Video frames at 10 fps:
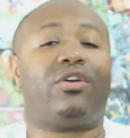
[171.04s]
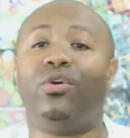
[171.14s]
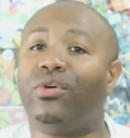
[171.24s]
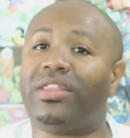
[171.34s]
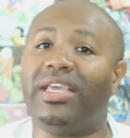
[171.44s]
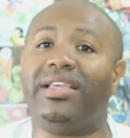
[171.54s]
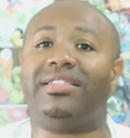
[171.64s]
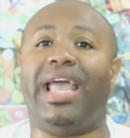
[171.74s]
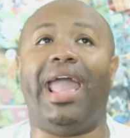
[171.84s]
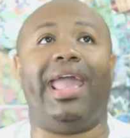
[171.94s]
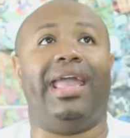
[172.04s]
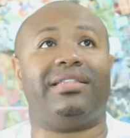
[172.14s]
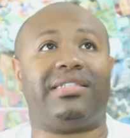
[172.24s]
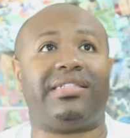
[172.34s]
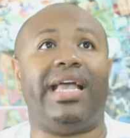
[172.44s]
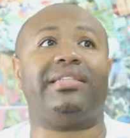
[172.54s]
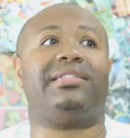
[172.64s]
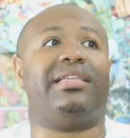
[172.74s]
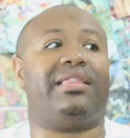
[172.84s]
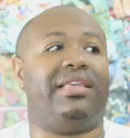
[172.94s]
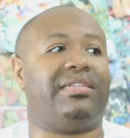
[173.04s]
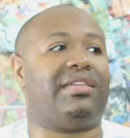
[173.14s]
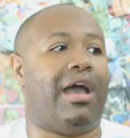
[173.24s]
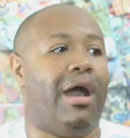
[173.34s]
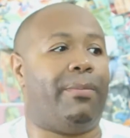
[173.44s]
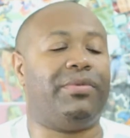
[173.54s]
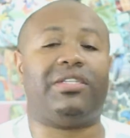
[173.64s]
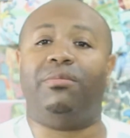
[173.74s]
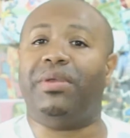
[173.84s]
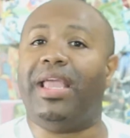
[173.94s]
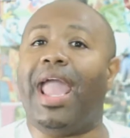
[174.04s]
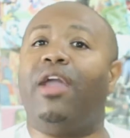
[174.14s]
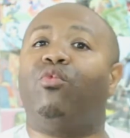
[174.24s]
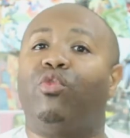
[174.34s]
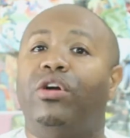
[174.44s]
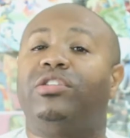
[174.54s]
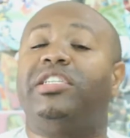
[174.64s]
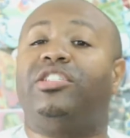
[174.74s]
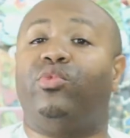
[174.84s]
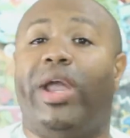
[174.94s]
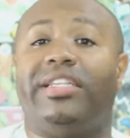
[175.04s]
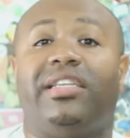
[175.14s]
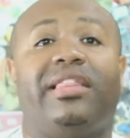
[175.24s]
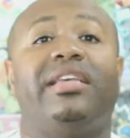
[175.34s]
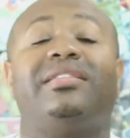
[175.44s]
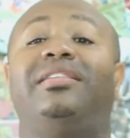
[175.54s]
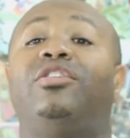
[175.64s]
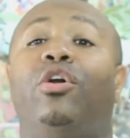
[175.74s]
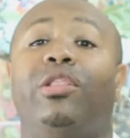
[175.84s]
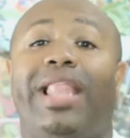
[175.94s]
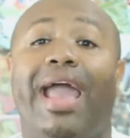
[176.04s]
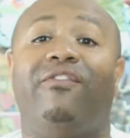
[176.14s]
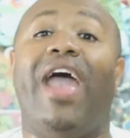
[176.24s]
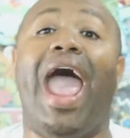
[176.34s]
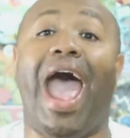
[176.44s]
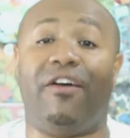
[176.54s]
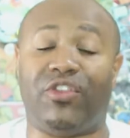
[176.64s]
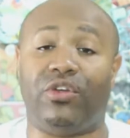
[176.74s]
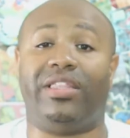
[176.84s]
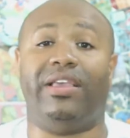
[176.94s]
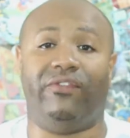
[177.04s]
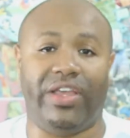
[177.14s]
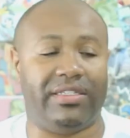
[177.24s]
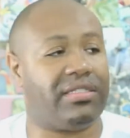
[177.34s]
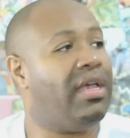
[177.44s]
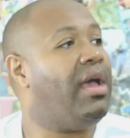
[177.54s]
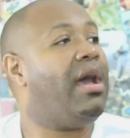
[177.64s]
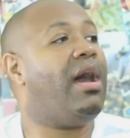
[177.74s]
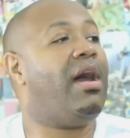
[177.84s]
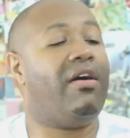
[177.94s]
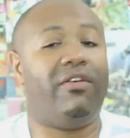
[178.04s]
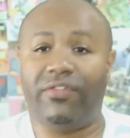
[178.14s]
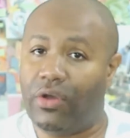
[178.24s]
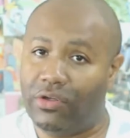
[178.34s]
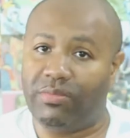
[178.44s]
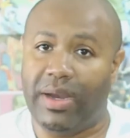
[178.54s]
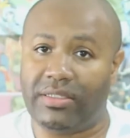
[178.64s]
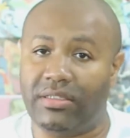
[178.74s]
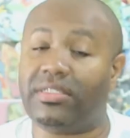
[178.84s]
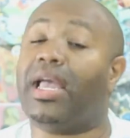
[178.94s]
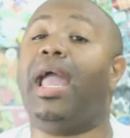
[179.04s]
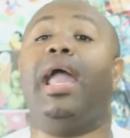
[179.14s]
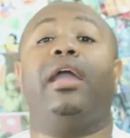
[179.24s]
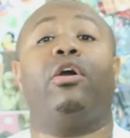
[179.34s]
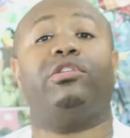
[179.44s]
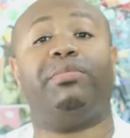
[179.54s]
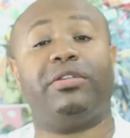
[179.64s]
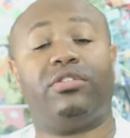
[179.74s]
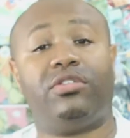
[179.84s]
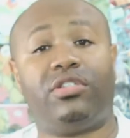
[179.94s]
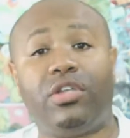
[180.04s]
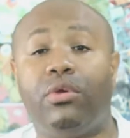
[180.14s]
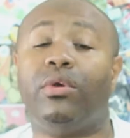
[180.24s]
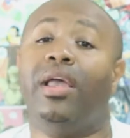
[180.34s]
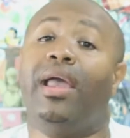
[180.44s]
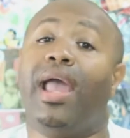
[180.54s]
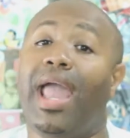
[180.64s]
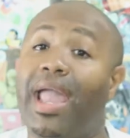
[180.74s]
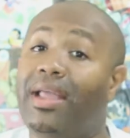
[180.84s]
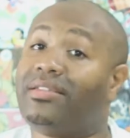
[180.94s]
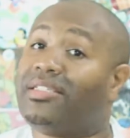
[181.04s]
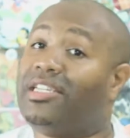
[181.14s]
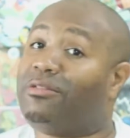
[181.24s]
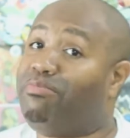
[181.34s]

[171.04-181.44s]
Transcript: the cool thing is that it sets this up to be a real situation. This is her life after the events of Ghostbusters and Ghostbusters 2. And she's